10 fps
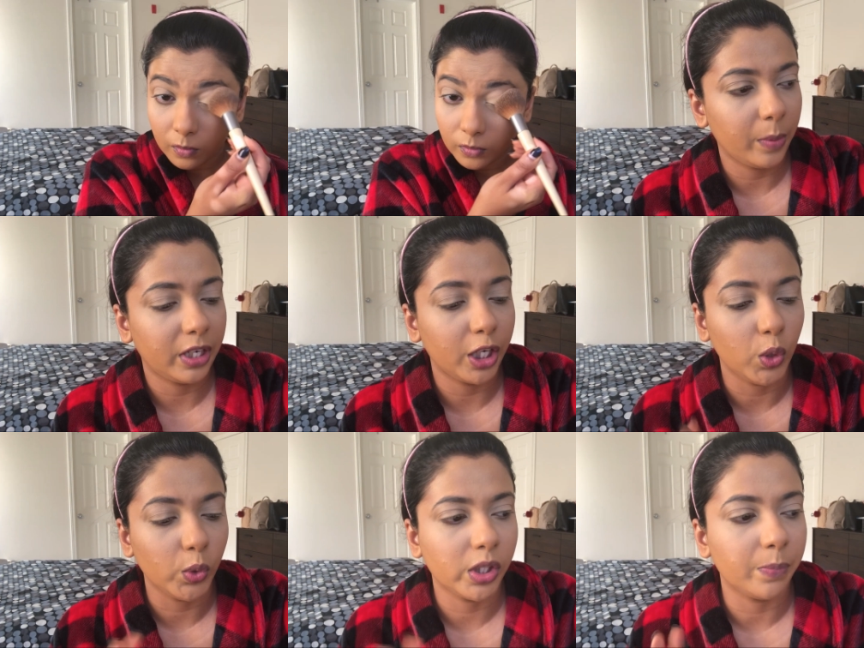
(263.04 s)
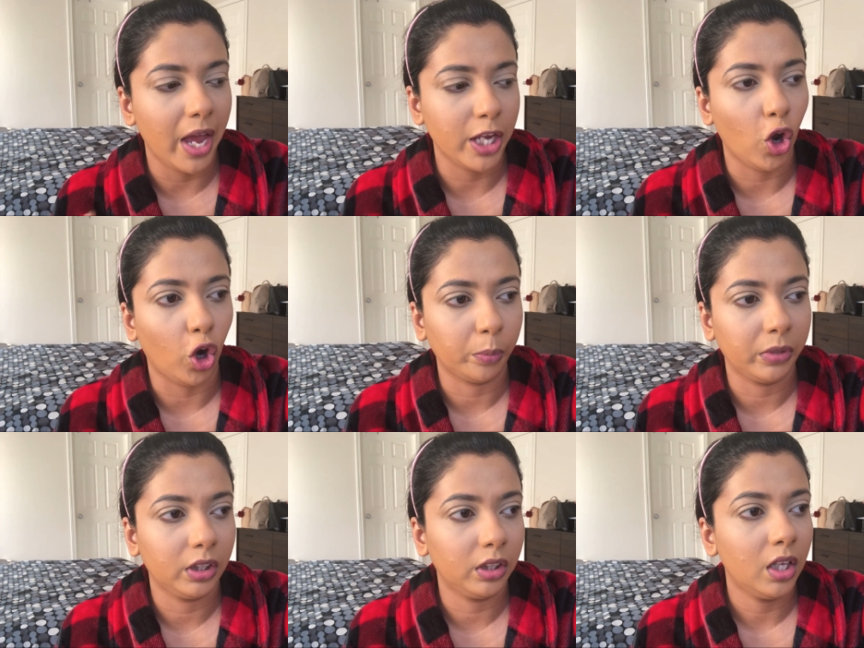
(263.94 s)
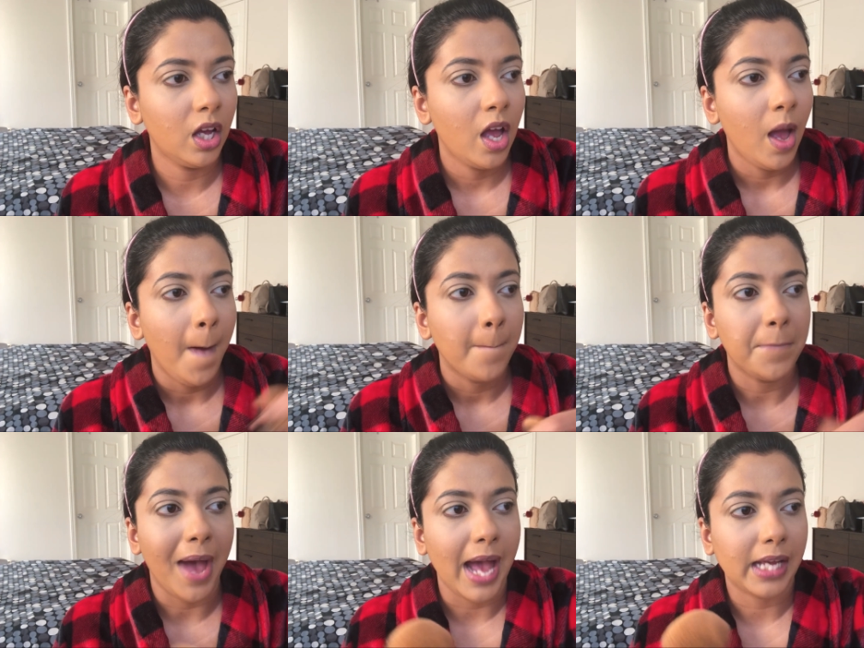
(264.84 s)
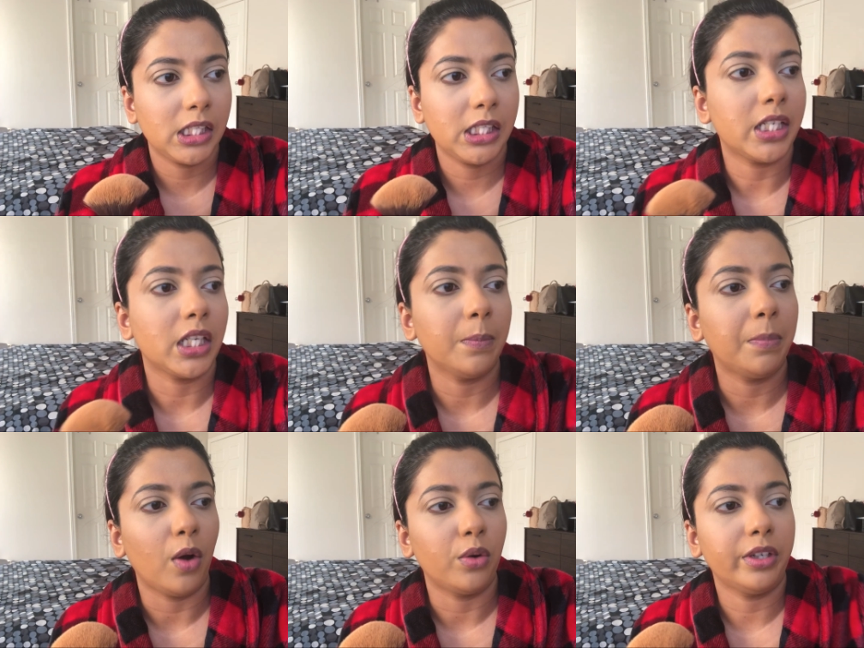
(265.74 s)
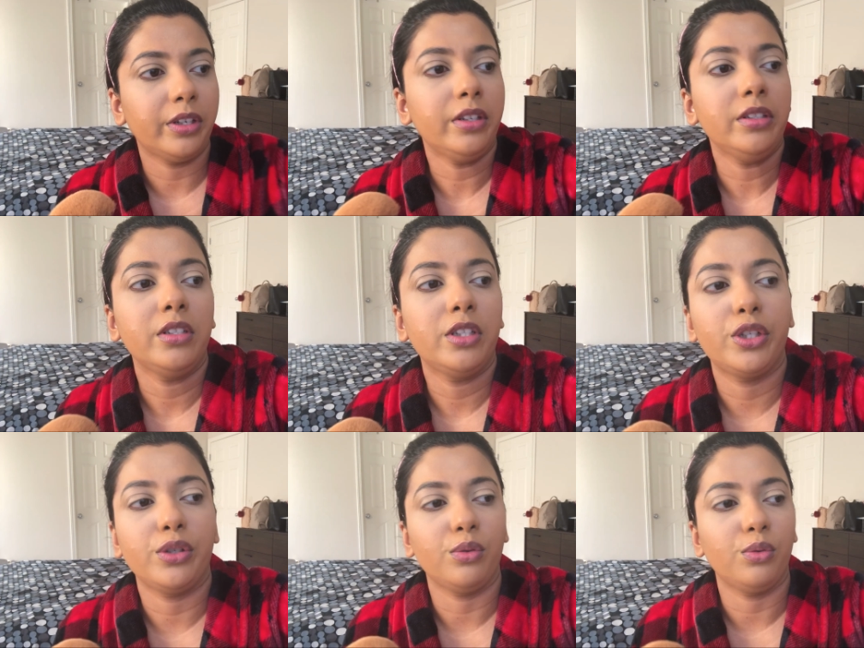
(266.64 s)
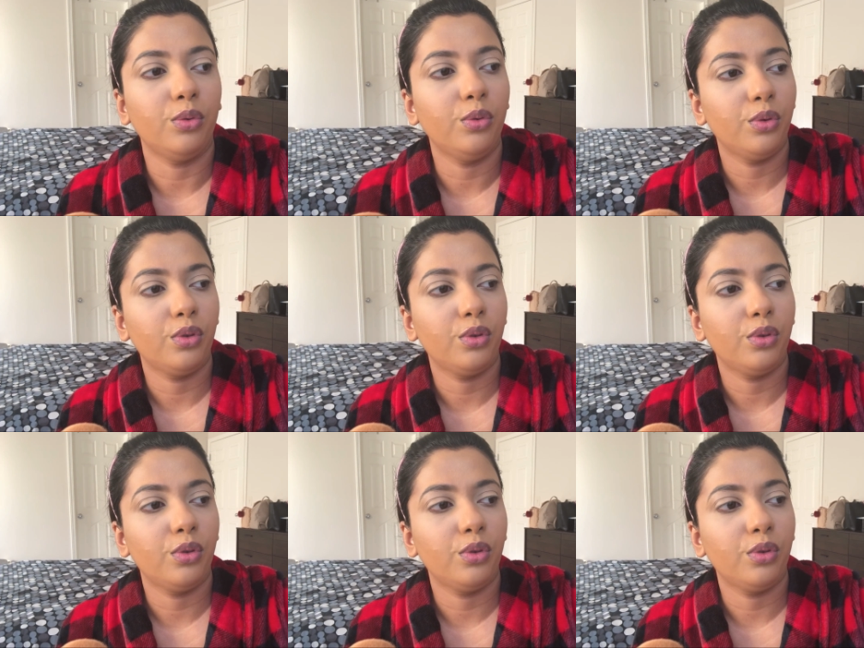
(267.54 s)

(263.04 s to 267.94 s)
I'm gonna use my normal MAC setting powder to